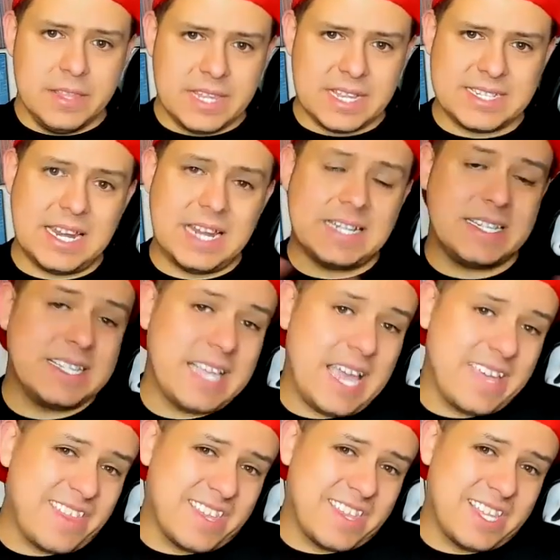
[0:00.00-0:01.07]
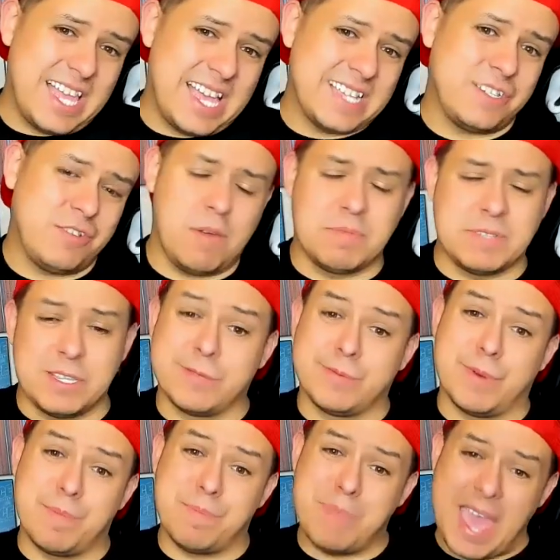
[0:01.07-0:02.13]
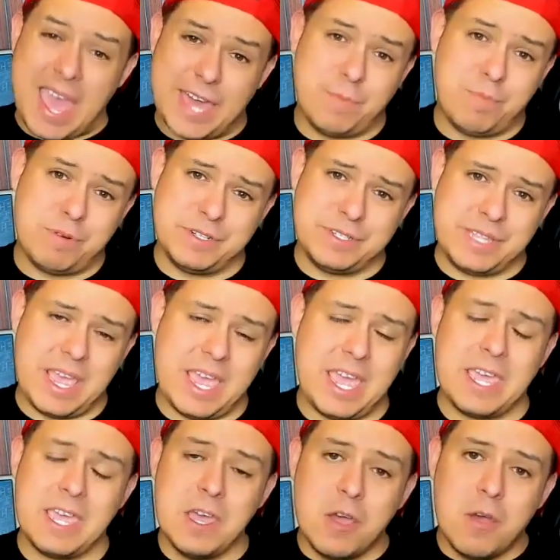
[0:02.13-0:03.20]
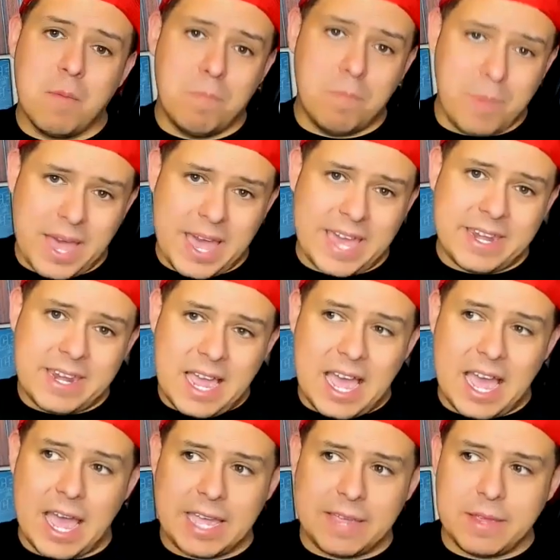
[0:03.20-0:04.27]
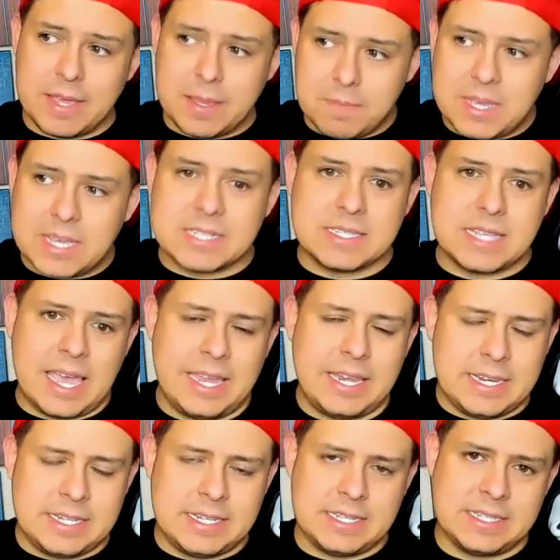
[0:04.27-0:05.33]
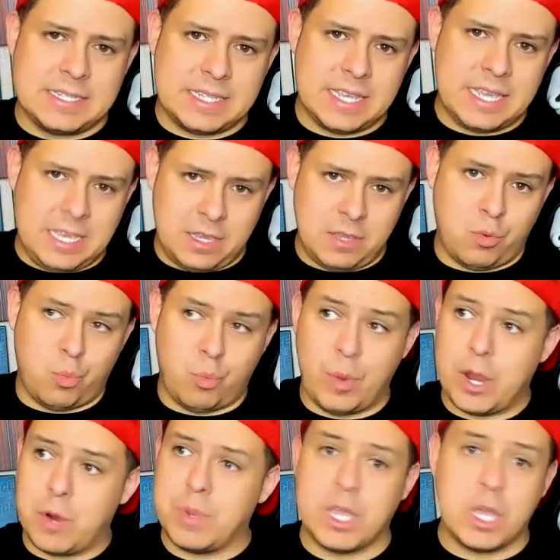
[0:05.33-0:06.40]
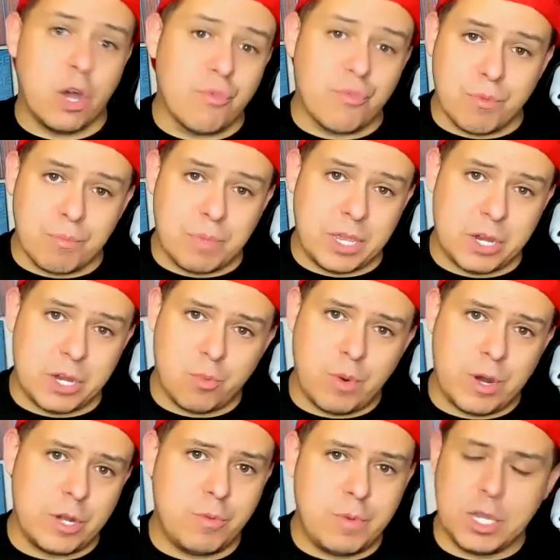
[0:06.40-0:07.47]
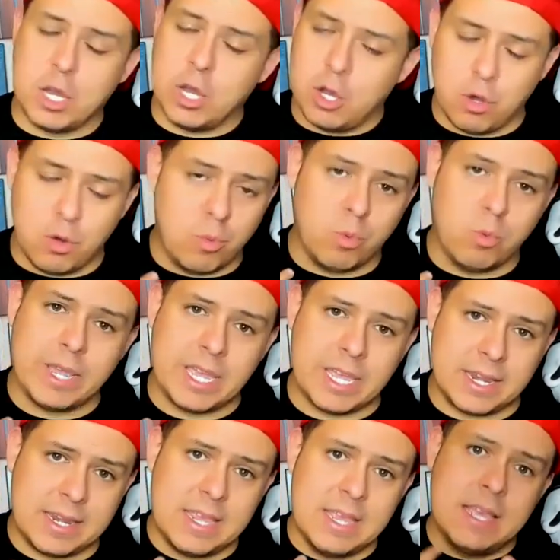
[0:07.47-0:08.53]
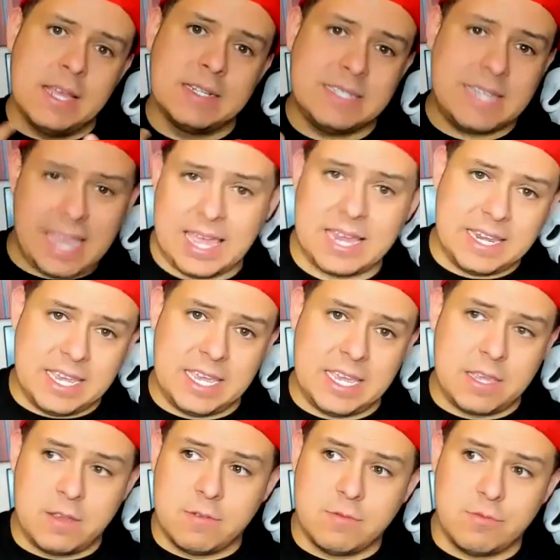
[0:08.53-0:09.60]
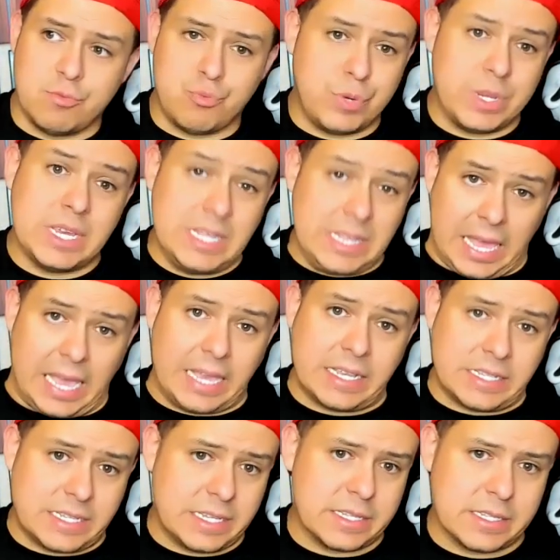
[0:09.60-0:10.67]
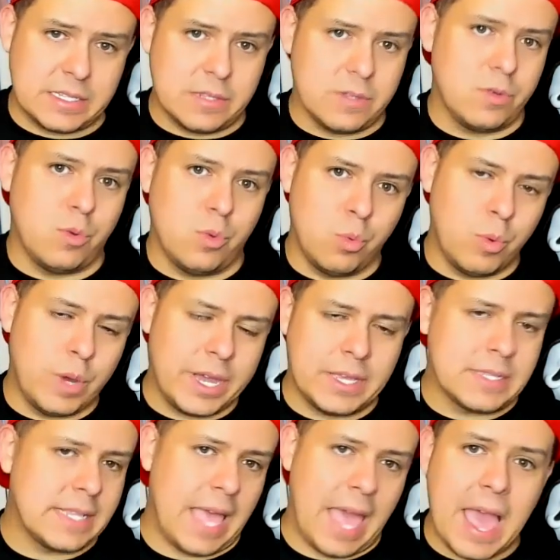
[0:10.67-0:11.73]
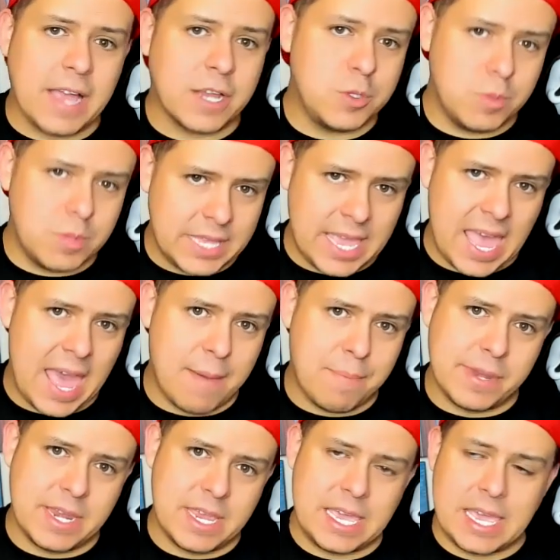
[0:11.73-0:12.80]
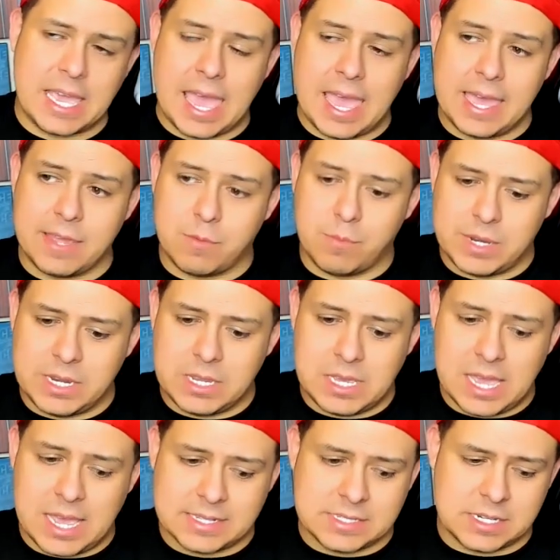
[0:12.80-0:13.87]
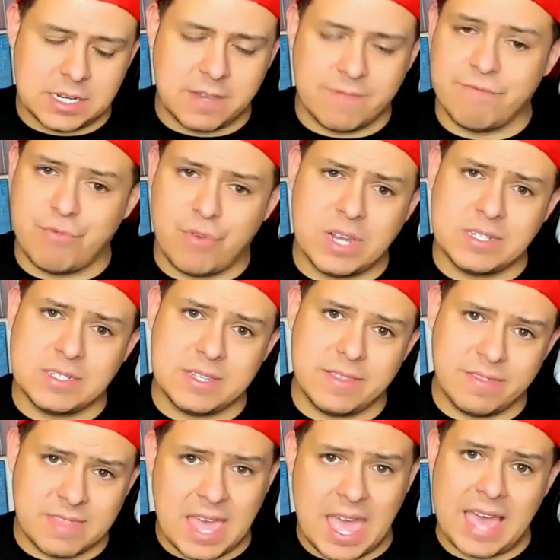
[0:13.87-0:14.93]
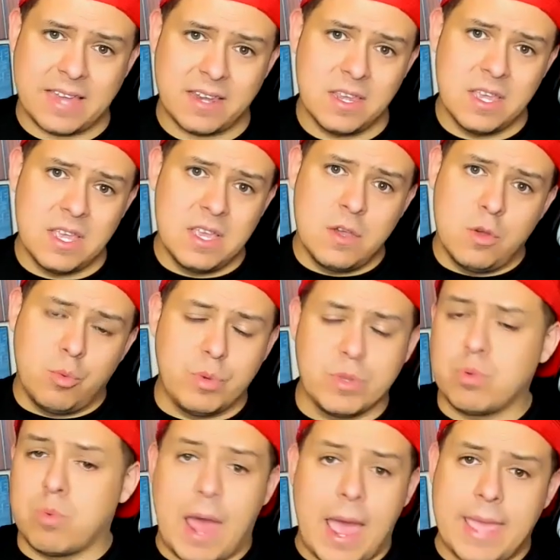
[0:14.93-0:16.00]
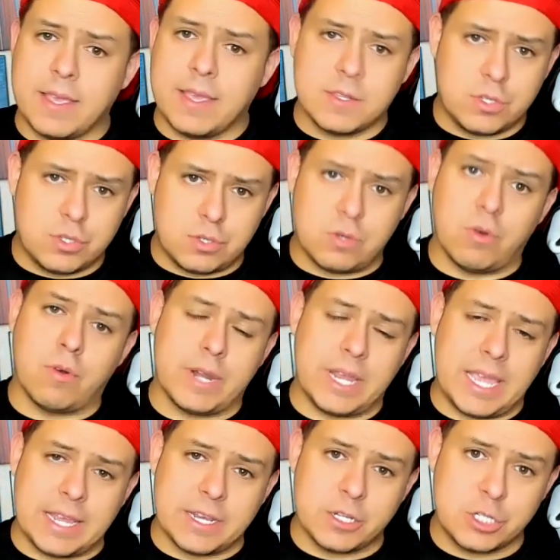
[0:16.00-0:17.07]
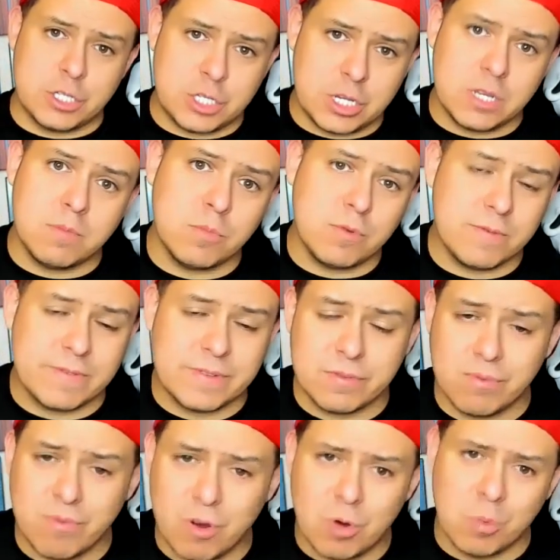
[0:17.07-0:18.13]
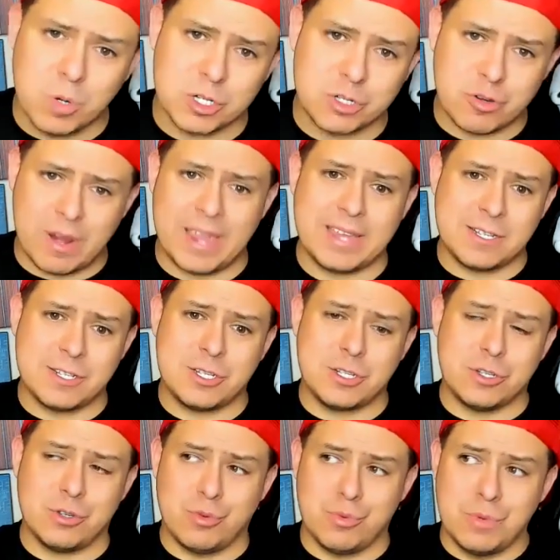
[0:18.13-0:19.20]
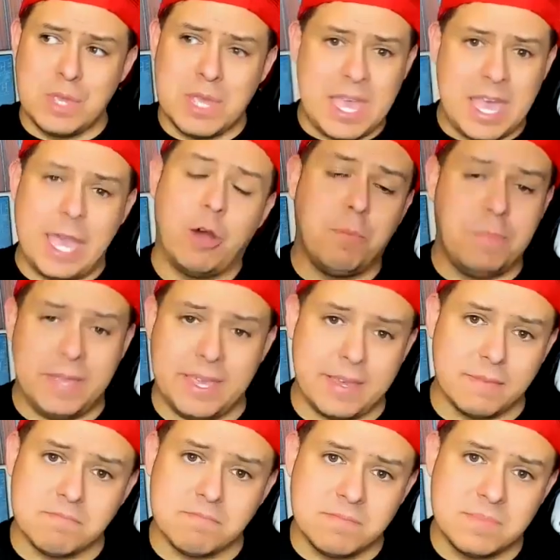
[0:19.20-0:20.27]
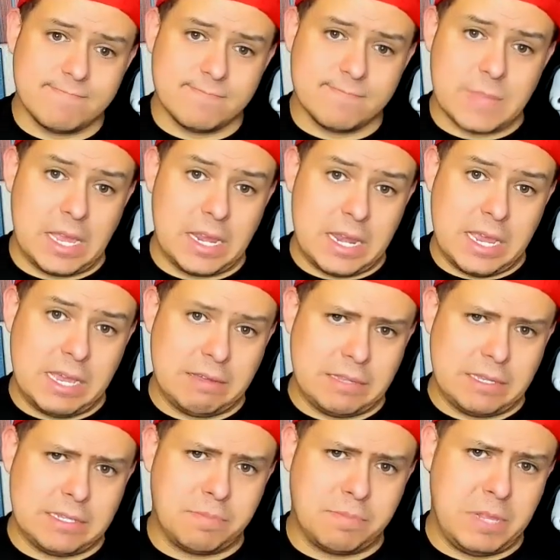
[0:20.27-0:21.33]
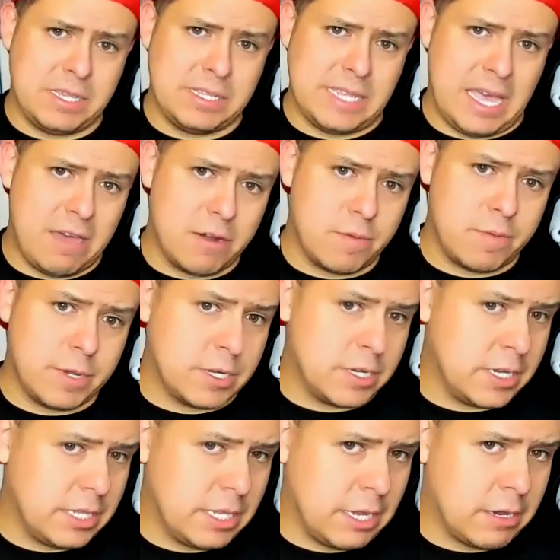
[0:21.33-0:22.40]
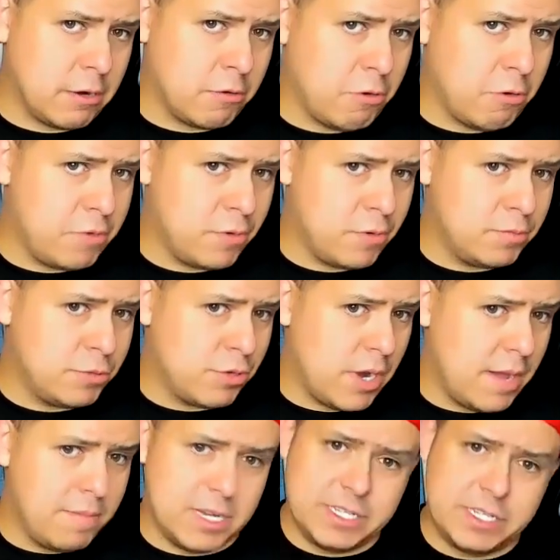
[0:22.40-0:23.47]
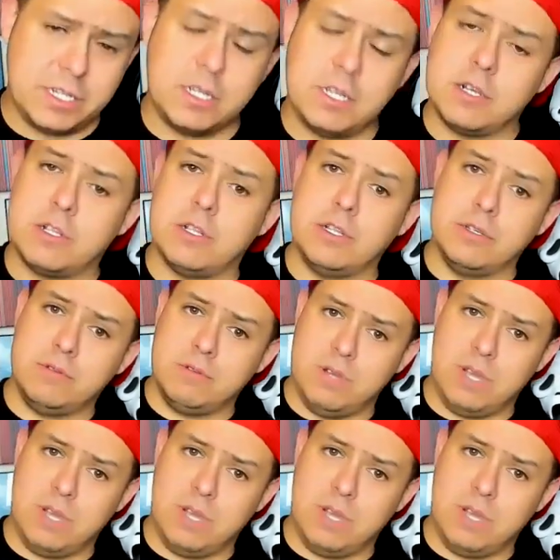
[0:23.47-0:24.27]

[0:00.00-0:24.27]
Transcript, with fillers: That's not to say I thought the last 2 episodes were bad per se, but I am excited to see where we go from here. Where do we go when Danny realizes what is actually happening, and when he has to confront that with Raya's story as she moves forward trying to help him, and how this plays out. Are we going to get like a courtroom drama to conclude